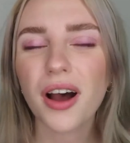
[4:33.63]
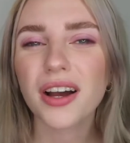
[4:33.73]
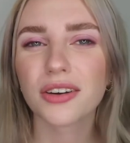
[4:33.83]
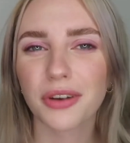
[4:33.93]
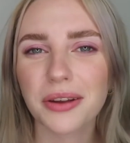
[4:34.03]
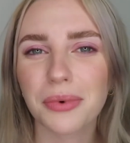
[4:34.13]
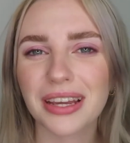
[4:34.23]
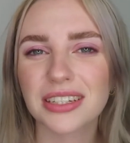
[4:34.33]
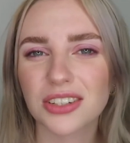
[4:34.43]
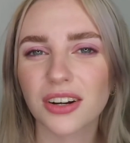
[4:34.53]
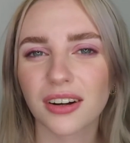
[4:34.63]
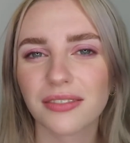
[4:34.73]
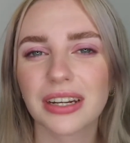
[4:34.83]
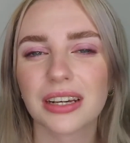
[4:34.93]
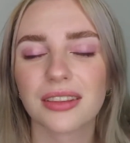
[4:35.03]
a great way to start a
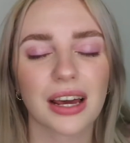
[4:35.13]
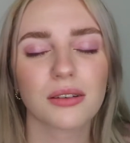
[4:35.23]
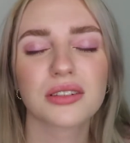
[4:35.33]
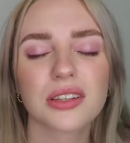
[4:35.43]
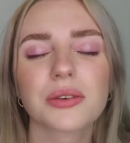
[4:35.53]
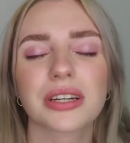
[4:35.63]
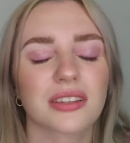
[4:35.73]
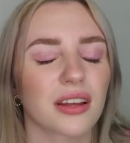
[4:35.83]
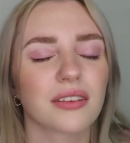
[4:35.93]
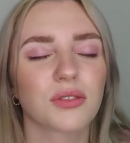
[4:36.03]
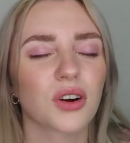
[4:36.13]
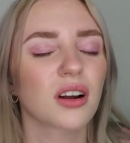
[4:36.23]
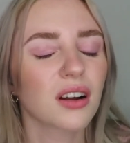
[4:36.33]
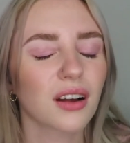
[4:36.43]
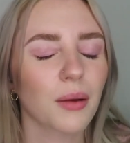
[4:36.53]
video that I was so excited for.
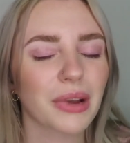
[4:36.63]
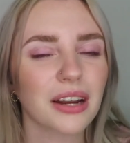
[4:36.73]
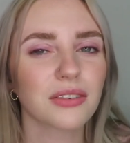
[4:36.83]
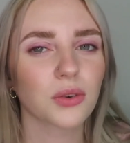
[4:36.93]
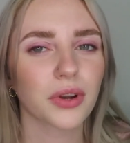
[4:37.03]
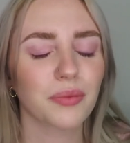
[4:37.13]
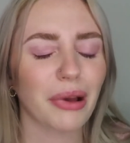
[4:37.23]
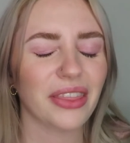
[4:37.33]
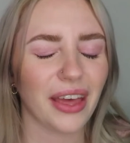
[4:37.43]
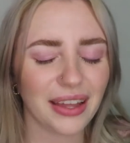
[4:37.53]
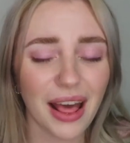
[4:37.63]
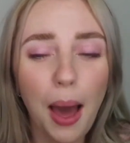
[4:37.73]
I'm kind of annoyed by that.